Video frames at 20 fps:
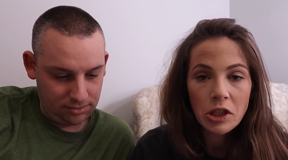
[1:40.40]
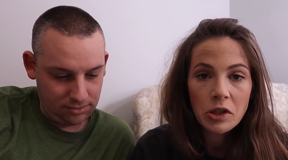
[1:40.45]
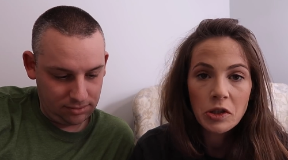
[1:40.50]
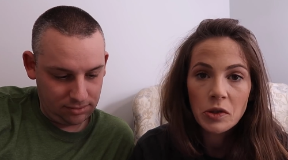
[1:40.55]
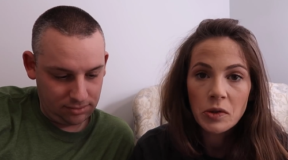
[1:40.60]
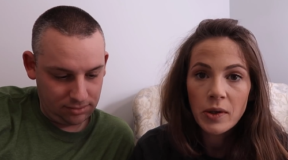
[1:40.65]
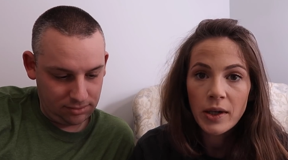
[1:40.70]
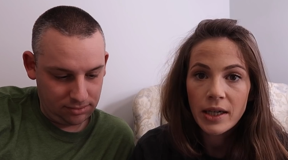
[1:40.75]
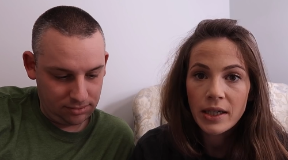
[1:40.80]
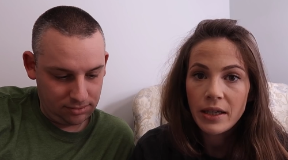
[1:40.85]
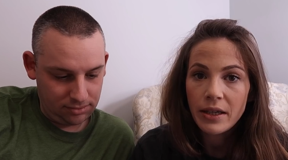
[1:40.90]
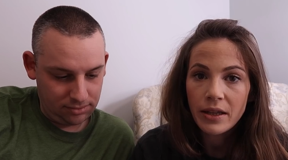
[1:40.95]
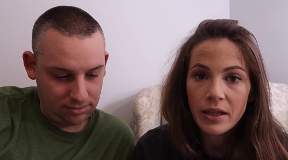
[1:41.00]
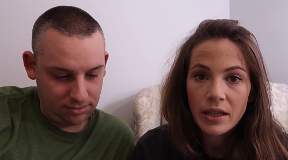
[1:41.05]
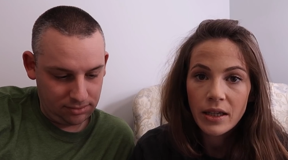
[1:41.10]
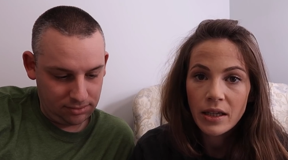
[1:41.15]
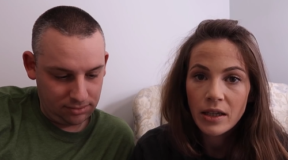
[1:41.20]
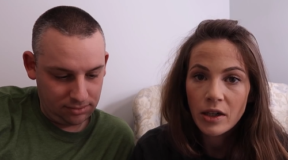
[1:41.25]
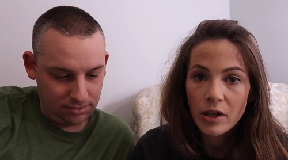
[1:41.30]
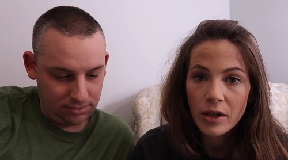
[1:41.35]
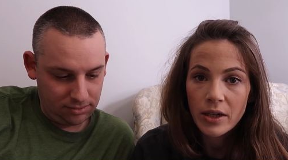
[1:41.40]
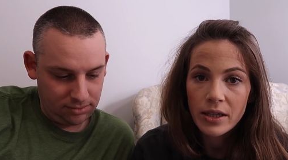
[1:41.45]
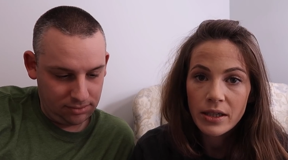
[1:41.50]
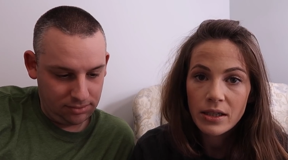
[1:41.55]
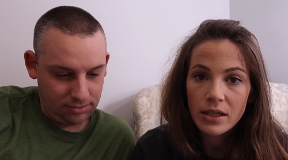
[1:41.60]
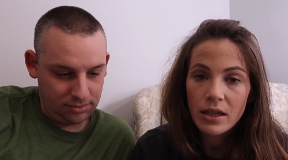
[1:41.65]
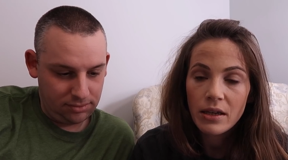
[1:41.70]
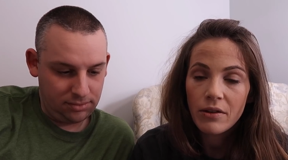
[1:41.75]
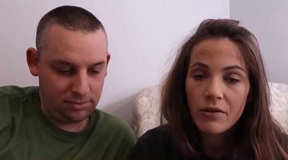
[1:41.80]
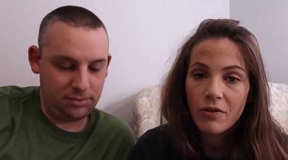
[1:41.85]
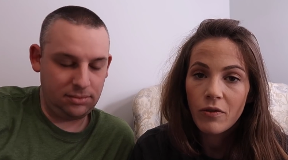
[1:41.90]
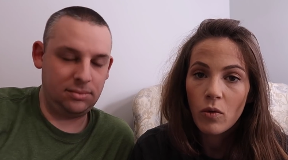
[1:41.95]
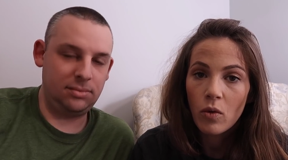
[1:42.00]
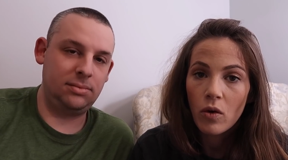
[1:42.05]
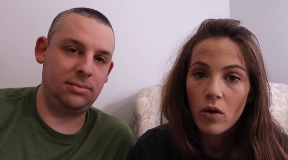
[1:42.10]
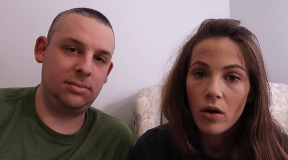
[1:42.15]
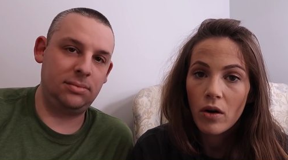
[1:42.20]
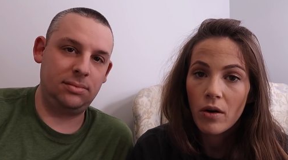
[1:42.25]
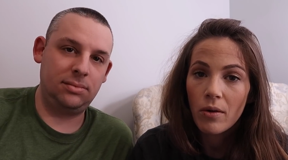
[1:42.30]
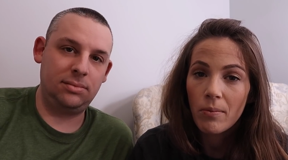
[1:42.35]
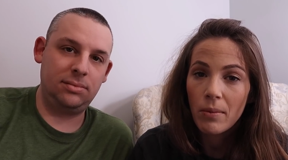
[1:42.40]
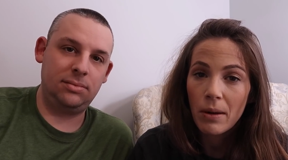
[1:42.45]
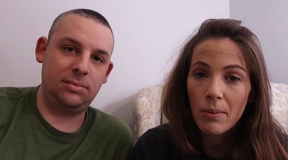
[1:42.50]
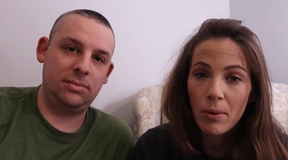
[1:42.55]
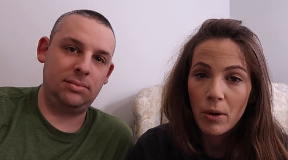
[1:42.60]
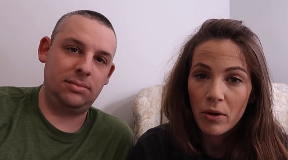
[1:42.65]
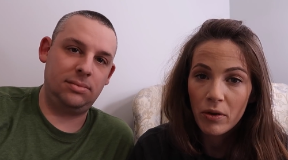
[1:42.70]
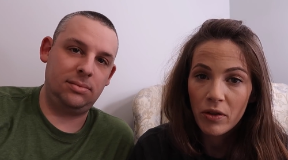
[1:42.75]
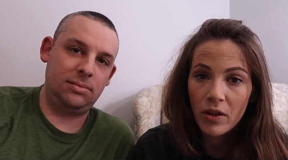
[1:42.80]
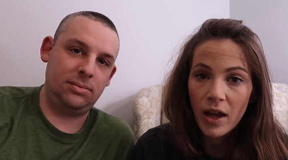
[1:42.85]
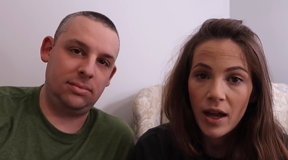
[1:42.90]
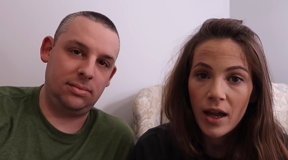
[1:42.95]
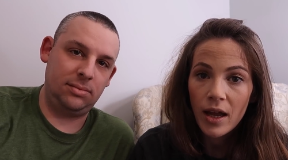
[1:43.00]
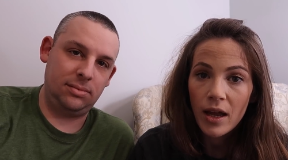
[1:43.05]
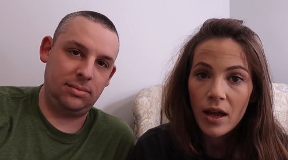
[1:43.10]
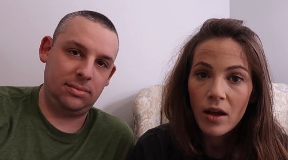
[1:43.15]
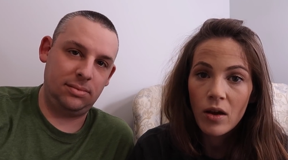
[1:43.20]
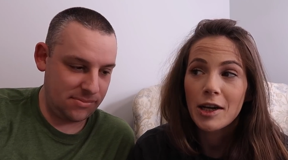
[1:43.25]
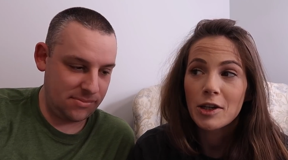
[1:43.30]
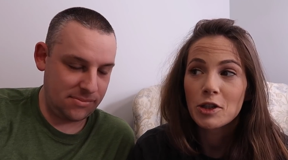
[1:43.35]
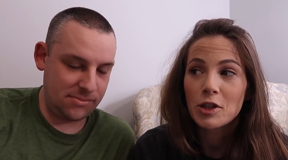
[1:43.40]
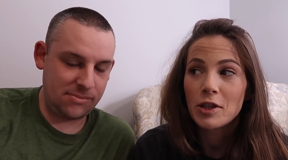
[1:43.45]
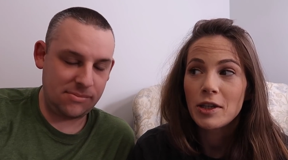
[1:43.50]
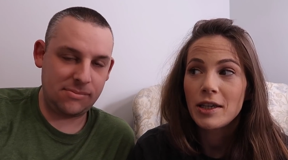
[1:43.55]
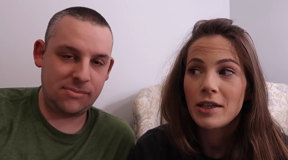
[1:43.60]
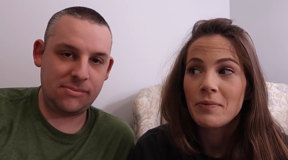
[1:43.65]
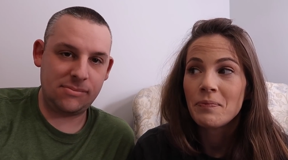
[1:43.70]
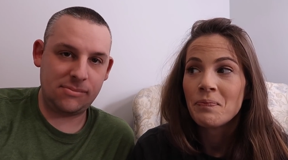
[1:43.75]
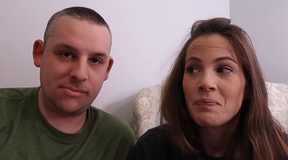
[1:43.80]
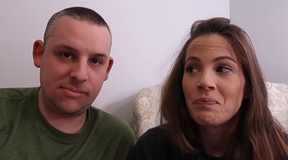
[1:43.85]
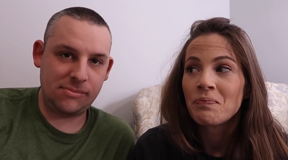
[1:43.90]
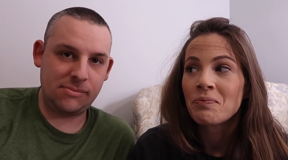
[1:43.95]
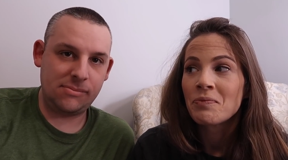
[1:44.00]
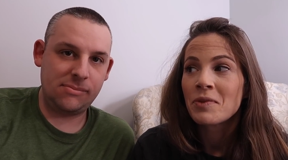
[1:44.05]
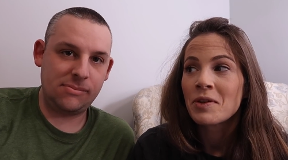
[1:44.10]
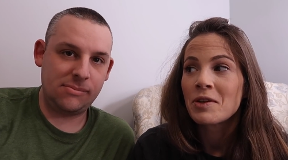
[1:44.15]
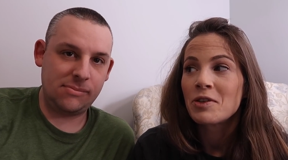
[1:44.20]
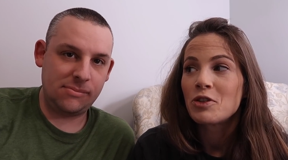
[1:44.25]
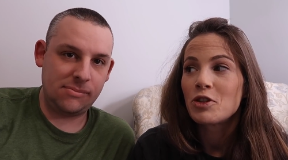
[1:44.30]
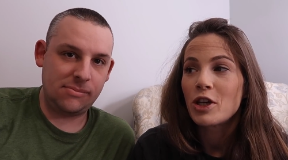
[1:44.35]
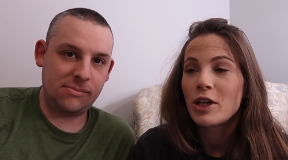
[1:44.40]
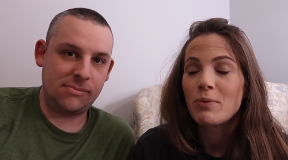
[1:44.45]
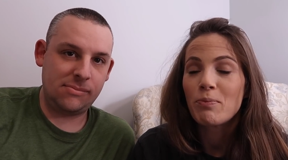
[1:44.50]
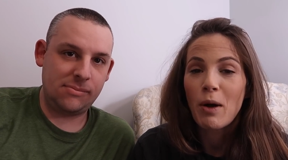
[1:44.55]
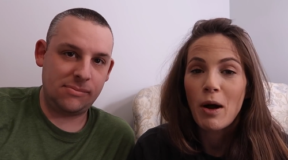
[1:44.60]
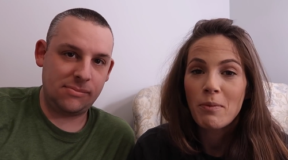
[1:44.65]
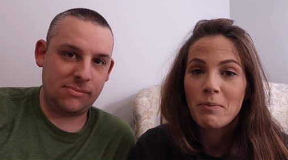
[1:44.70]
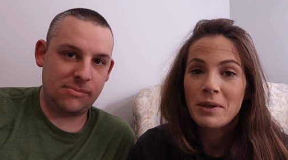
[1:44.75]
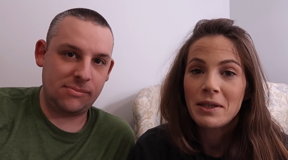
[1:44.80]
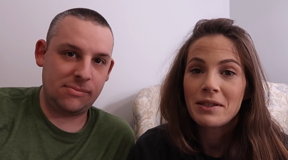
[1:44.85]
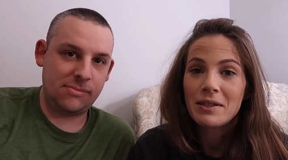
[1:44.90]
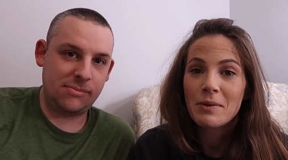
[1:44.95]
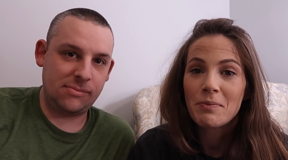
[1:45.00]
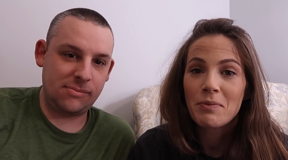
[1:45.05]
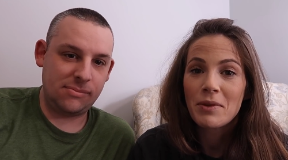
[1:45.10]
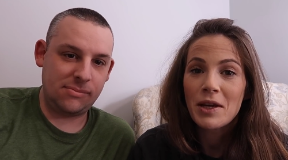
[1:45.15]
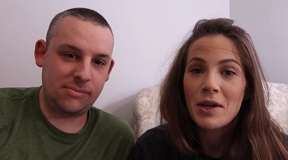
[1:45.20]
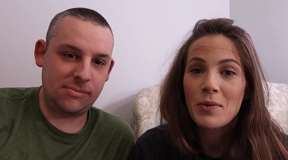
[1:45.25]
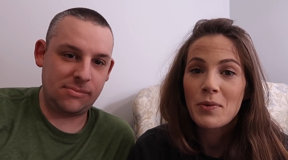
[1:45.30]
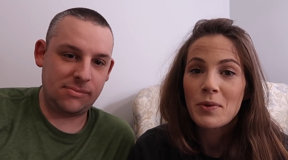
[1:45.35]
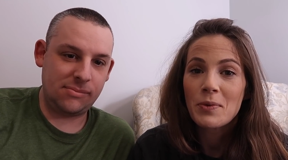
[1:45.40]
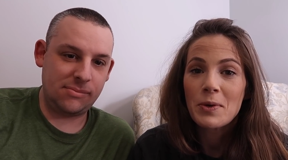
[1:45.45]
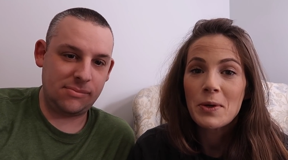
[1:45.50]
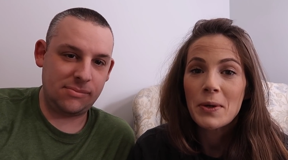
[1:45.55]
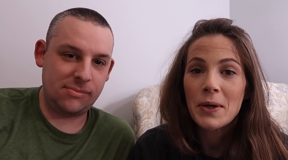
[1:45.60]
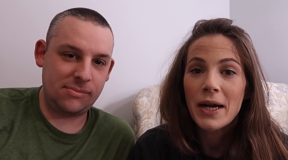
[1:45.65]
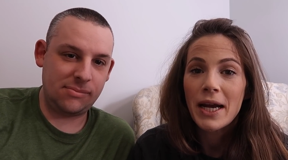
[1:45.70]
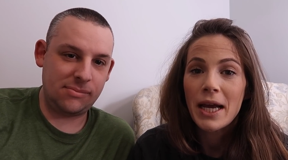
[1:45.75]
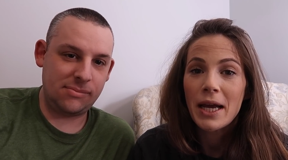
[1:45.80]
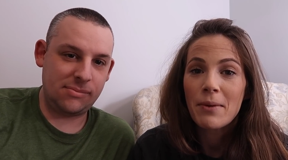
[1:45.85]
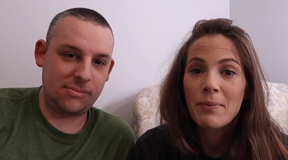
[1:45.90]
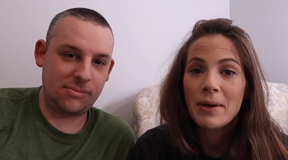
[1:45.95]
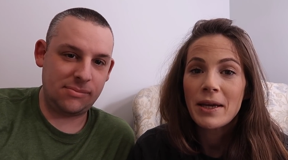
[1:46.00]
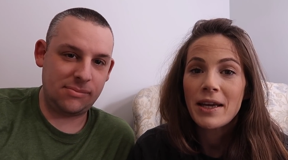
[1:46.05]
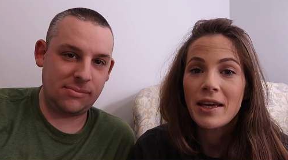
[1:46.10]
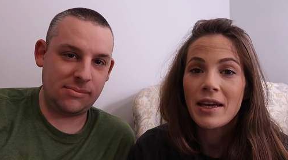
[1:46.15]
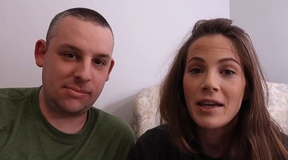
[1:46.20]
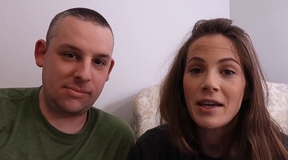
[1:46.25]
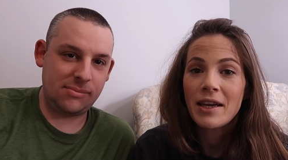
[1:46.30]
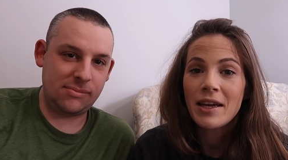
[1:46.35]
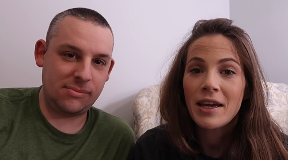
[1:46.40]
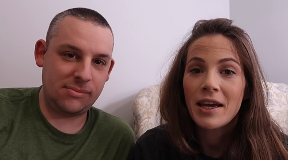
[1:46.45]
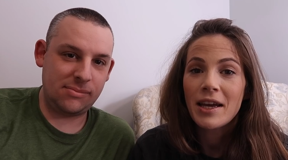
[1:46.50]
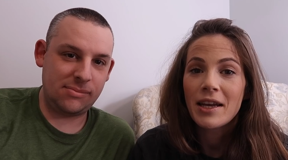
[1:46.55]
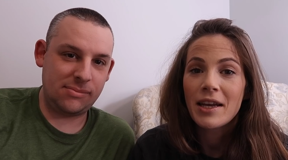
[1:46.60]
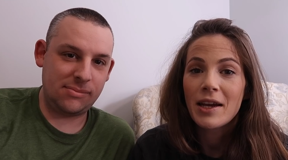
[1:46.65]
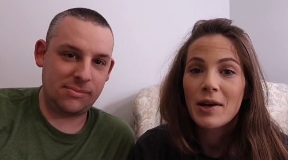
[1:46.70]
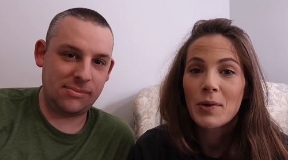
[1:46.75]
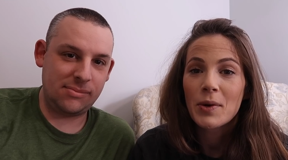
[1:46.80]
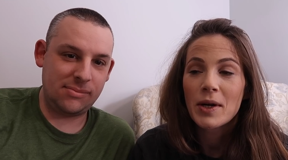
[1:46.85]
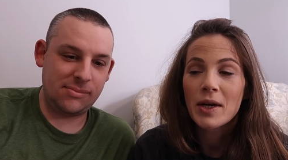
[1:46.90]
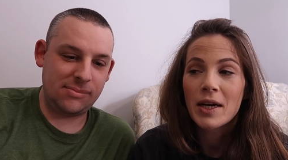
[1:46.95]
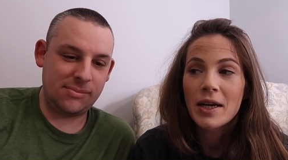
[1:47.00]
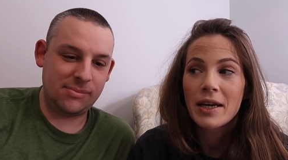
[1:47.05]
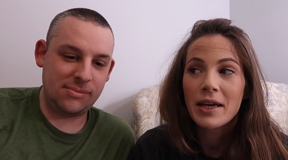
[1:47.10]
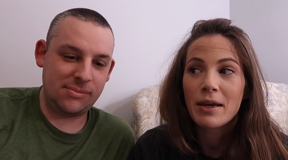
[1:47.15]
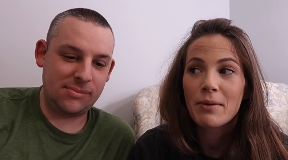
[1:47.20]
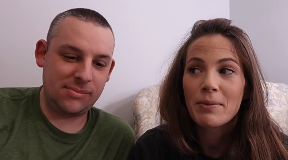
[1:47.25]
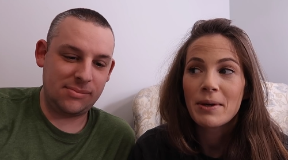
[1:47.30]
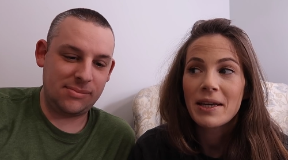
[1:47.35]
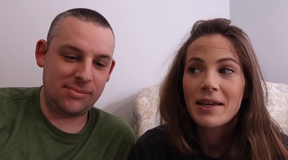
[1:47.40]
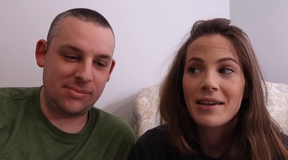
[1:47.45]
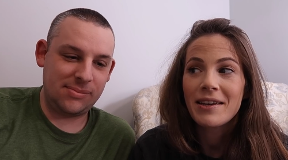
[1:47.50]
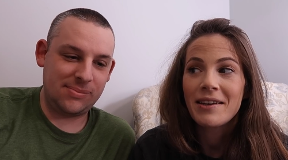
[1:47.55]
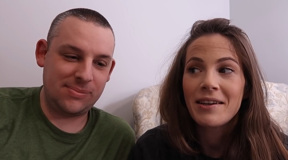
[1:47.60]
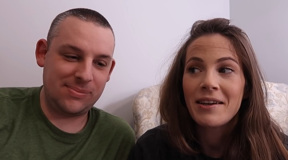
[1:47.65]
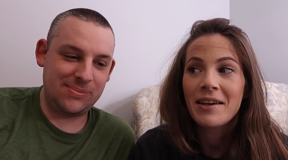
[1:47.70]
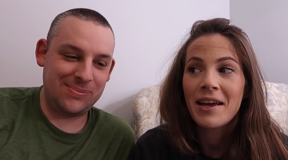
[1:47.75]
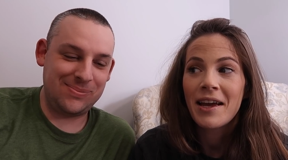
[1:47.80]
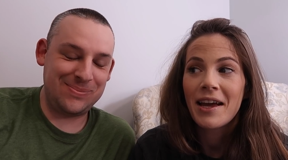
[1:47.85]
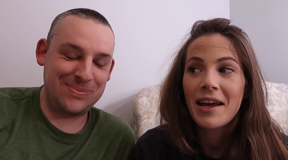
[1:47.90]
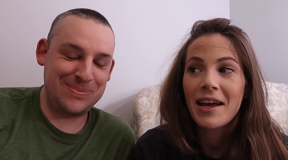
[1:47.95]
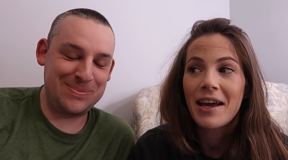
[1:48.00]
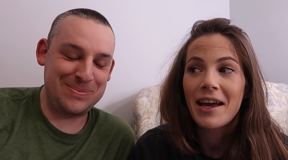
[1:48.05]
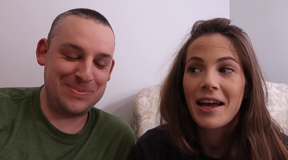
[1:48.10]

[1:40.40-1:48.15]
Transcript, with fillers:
Speaker 1: do anything crazy for my birthday. Actually, Jade bought me something when we were hammocking, and now we're not hammocking.